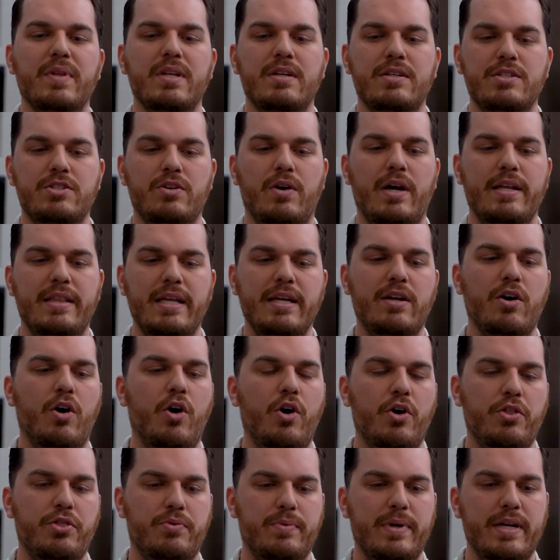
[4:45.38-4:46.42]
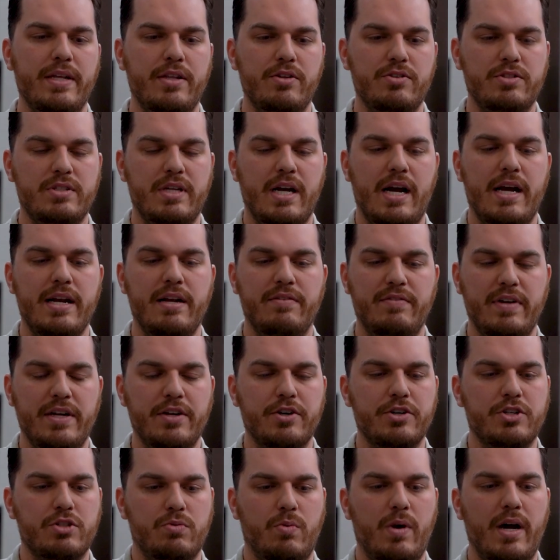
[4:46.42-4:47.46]
So I think all three of those kind of
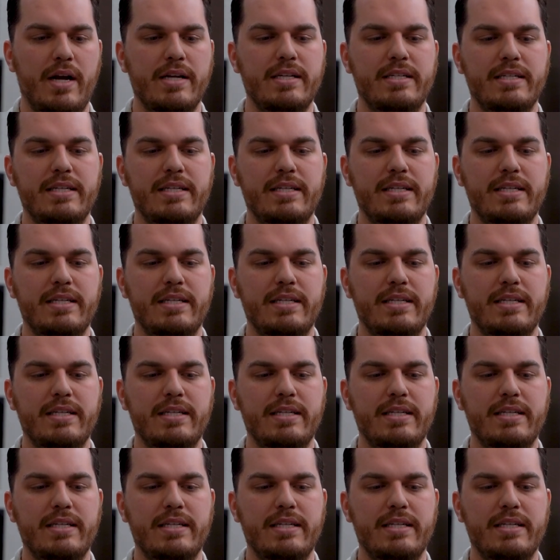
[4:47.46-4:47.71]
intertwine